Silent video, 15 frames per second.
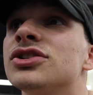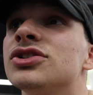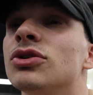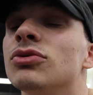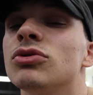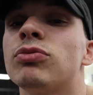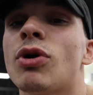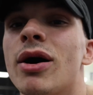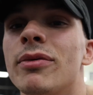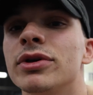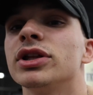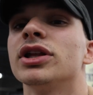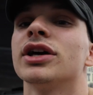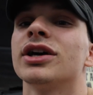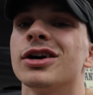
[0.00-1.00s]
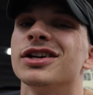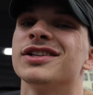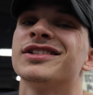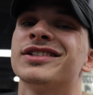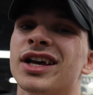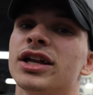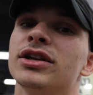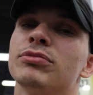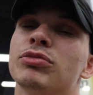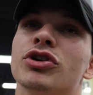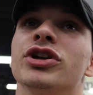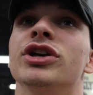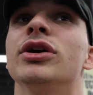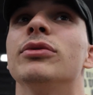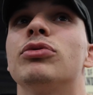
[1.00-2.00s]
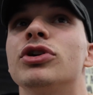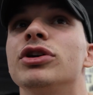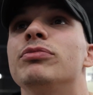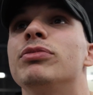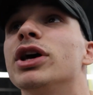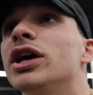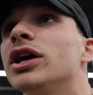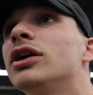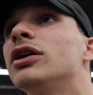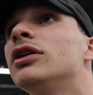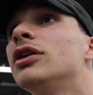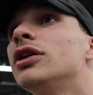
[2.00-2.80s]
So we'll probably like ascend pretty big.